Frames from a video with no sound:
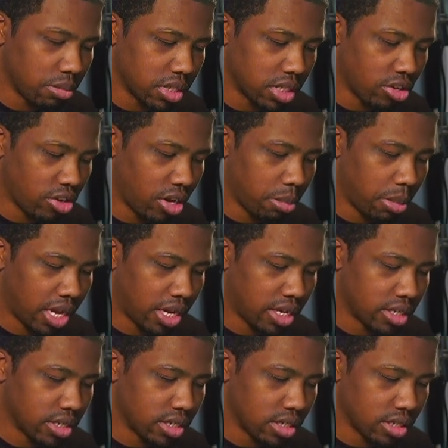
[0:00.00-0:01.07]
start it back
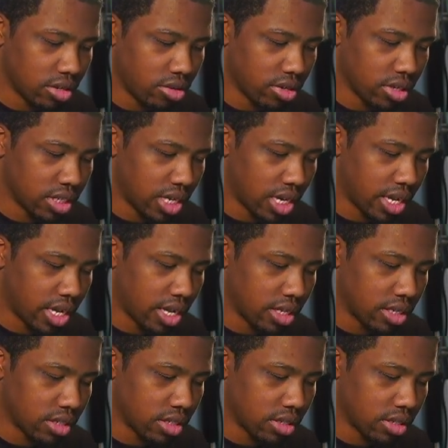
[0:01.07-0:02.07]
here on this line.